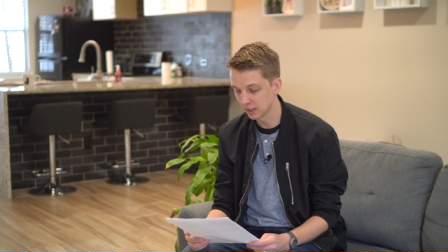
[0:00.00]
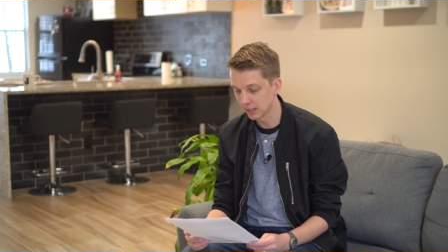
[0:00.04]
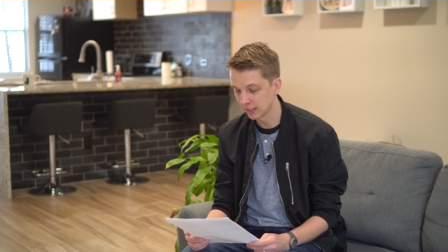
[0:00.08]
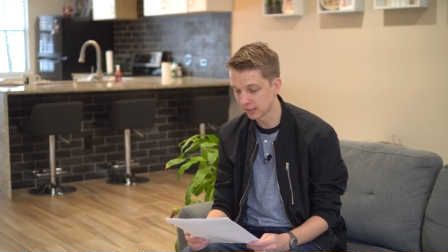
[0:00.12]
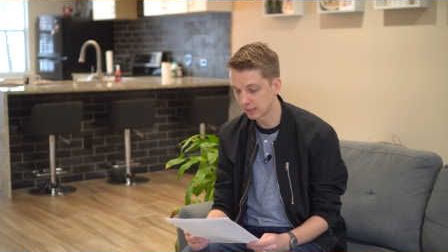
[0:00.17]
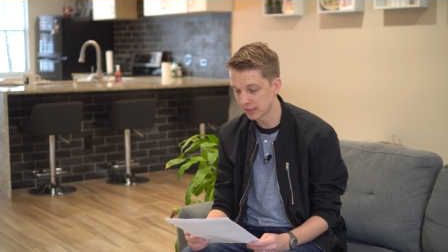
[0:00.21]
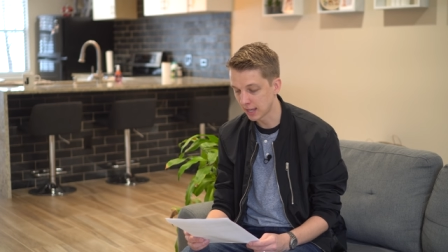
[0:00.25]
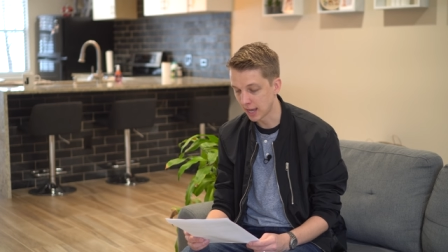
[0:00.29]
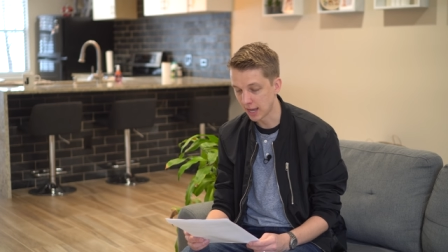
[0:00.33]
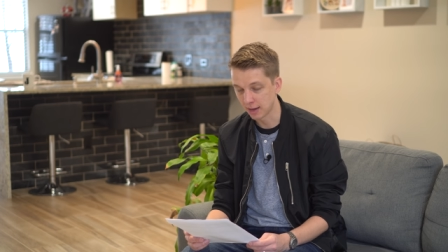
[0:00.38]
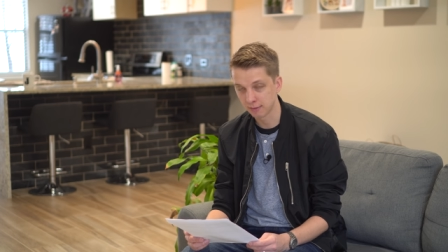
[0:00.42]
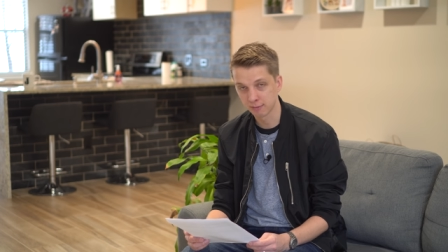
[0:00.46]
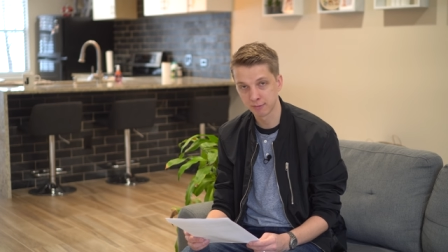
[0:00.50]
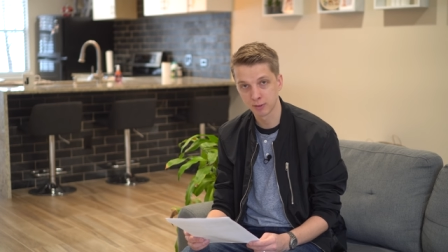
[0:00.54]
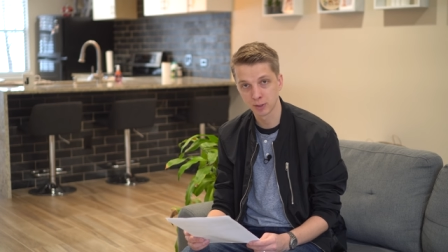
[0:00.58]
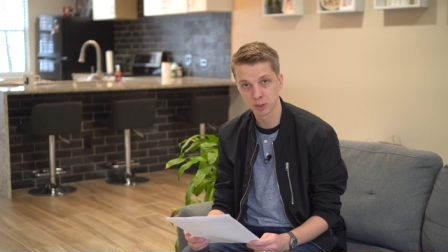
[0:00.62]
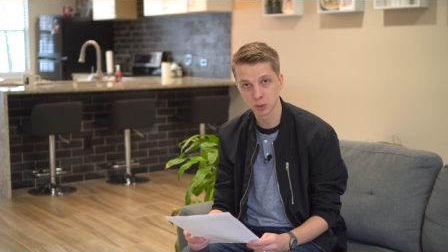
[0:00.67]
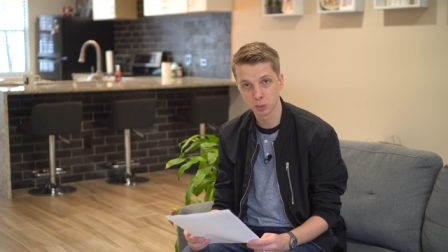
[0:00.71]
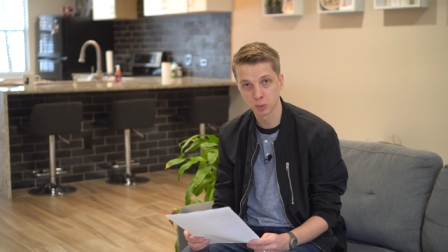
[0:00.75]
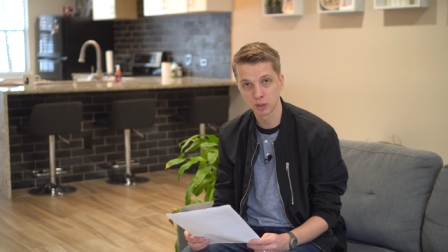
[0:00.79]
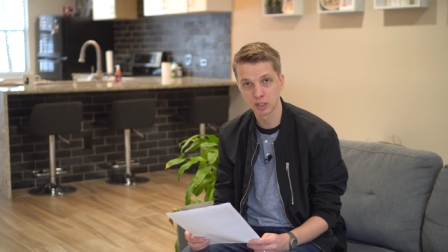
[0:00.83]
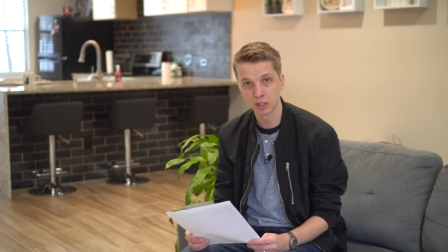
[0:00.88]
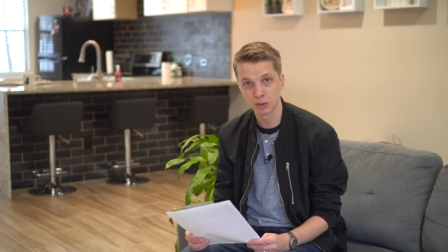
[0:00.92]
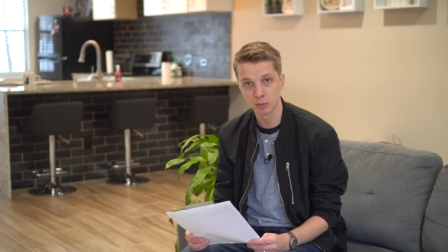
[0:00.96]
like that for
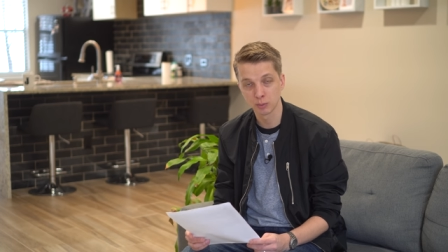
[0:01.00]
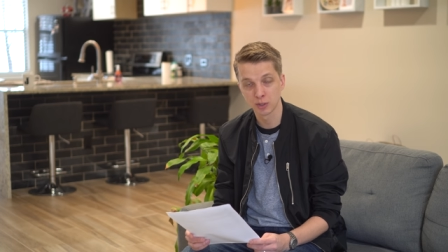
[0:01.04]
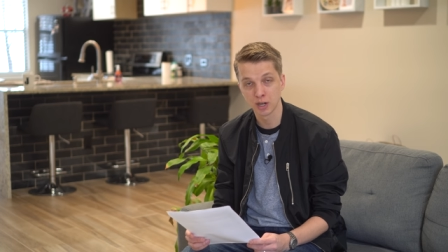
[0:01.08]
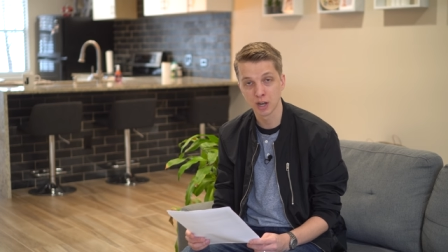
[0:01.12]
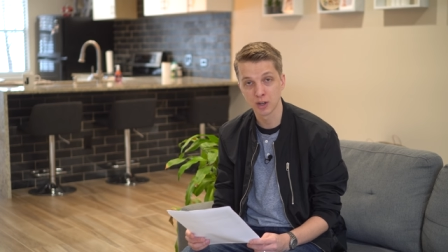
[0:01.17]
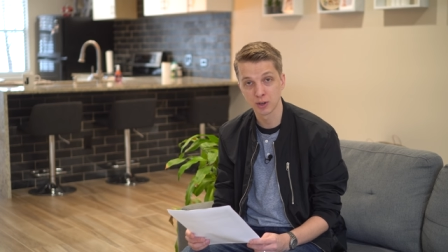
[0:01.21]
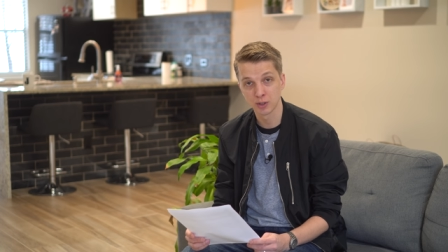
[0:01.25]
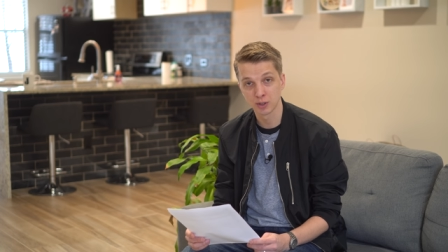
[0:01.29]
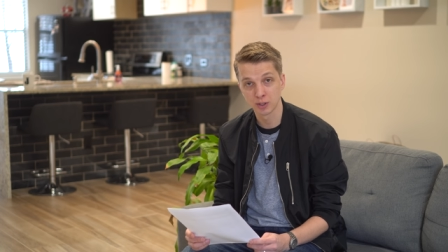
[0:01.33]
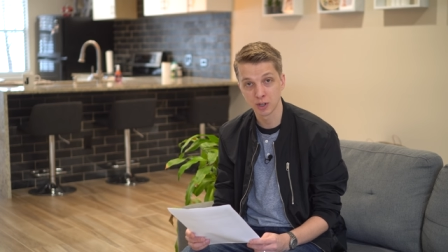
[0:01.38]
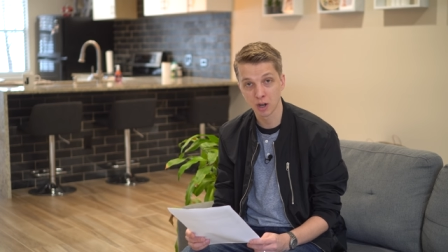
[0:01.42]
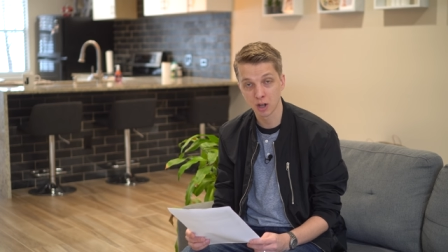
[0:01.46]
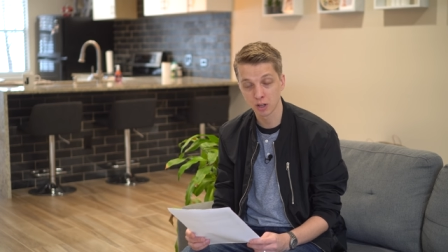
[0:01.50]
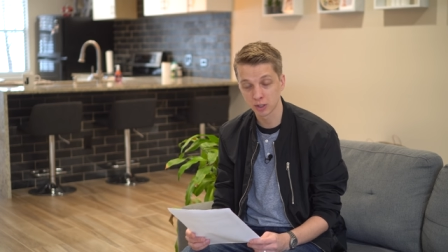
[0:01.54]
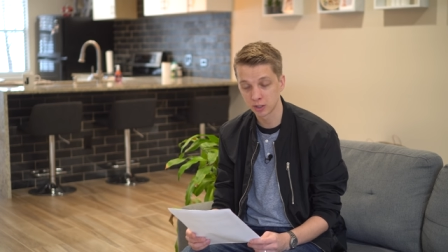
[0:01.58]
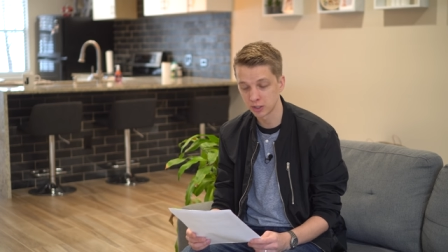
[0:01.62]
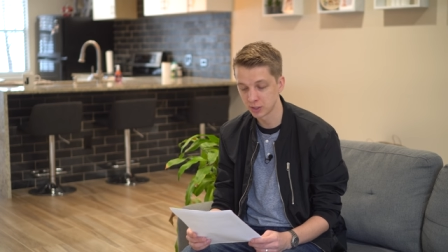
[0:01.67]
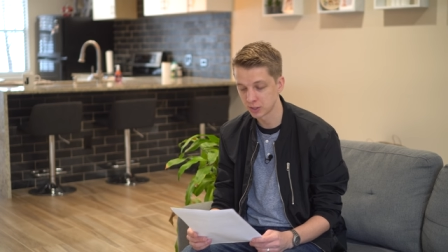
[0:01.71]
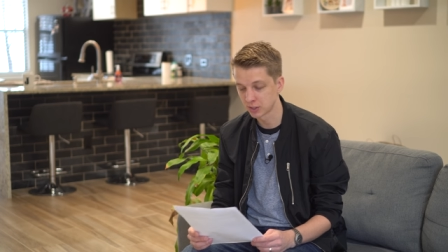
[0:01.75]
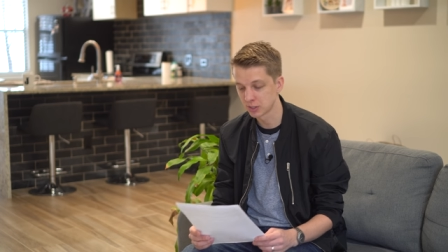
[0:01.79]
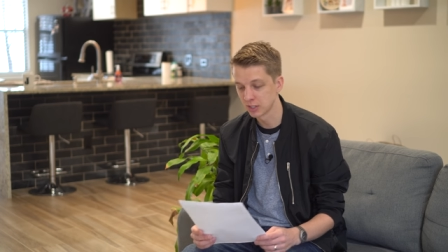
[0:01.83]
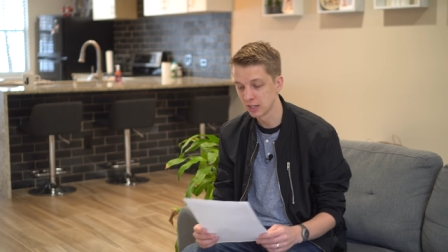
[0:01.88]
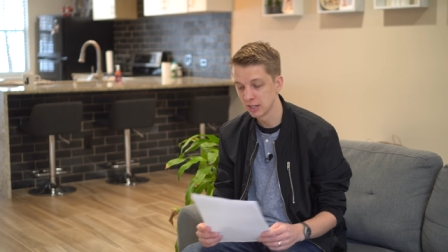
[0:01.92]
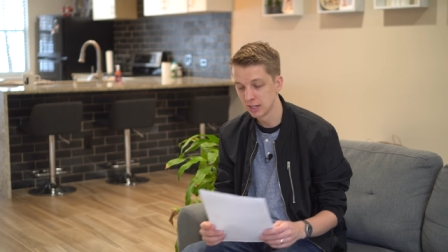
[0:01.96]

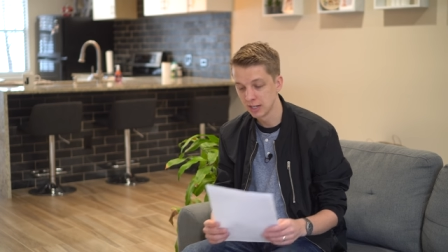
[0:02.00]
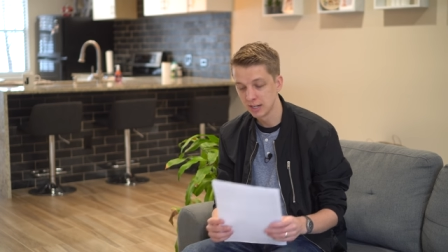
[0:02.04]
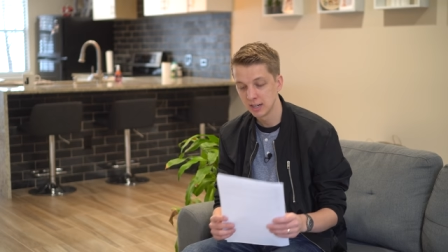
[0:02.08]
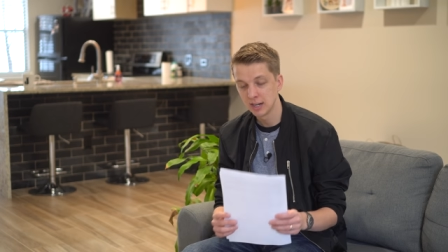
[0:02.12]
$2,300,